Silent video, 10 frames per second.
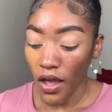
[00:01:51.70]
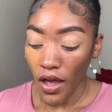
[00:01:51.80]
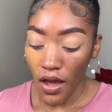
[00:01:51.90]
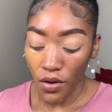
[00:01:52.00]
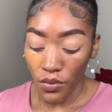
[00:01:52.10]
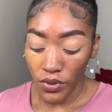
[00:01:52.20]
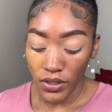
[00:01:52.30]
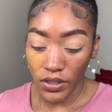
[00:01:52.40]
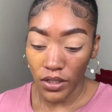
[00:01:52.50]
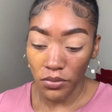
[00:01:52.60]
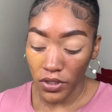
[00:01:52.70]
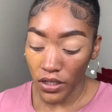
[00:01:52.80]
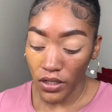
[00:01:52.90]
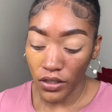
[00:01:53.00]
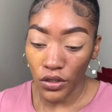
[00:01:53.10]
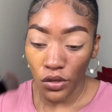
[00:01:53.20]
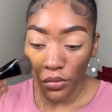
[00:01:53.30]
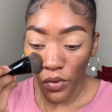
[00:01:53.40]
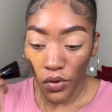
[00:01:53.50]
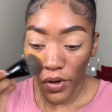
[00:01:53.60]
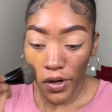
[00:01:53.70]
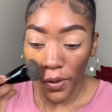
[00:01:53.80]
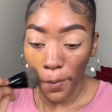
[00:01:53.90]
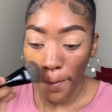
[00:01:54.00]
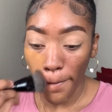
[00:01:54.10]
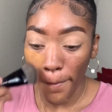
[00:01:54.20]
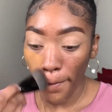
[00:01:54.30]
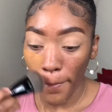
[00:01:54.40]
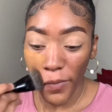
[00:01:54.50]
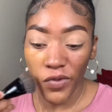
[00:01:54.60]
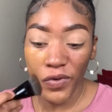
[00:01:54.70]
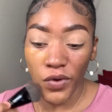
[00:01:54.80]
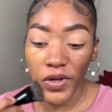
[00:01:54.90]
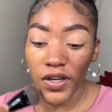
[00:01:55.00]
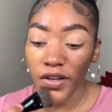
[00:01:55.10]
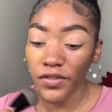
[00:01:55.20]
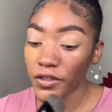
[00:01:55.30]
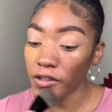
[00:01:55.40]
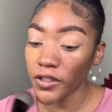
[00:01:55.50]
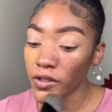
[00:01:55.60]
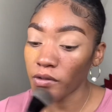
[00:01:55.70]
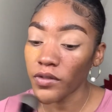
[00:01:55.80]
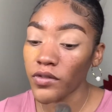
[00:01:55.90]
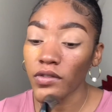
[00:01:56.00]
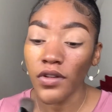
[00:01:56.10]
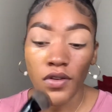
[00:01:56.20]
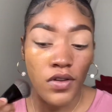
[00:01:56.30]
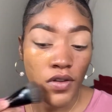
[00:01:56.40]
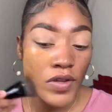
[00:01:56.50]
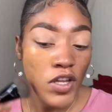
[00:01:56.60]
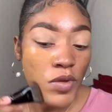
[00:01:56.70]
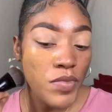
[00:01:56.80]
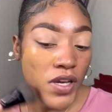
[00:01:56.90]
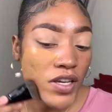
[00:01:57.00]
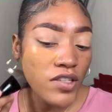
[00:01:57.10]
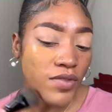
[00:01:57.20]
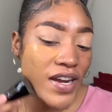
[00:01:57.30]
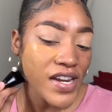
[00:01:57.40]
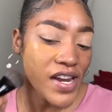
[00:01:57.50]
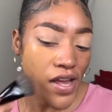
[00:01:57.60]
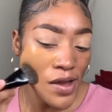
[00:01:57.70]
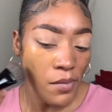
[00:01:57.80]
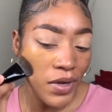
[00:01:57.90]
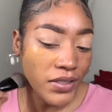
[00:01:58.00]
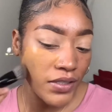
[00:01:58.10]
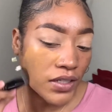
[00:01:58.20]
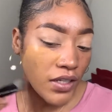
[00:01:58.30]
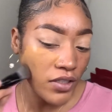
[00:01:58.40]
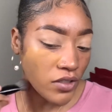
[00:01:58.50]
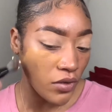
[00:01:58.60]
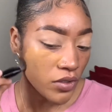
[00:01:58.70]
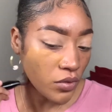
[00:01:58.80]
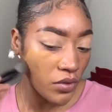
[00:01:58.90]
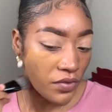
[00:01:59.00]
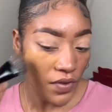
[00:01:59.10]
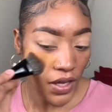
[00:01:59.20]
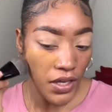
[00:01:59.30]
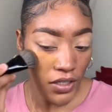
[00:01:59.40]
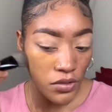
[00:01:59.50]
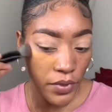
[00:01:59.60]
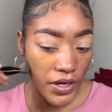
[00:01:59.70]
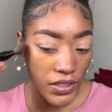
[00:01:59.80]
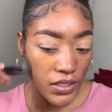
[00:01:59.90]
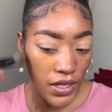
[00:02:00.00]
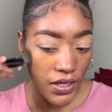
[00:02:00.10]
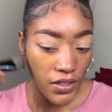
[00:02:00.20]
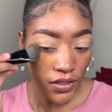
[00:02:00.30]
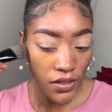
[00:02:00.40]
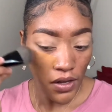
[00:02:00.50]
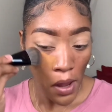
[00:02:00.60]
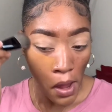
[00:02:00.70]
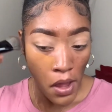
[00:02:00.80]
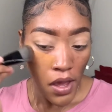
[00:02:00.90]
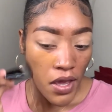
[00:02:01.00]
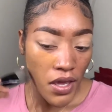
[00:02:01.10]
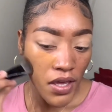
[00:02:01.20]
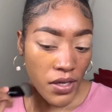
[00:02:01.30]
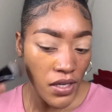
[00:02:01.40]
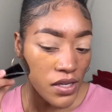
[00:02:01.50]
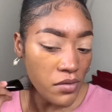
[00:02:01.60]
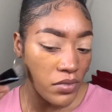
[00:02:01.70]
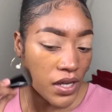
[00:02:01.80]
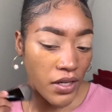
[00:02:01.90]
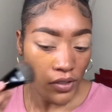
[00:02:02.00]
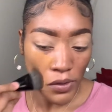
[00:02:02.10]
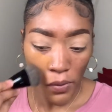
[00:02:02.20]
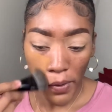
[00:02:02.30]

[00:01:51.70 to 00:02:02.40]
I wanted something a little more full coverage because right now my skin is going through a phase where it's like it keep like doing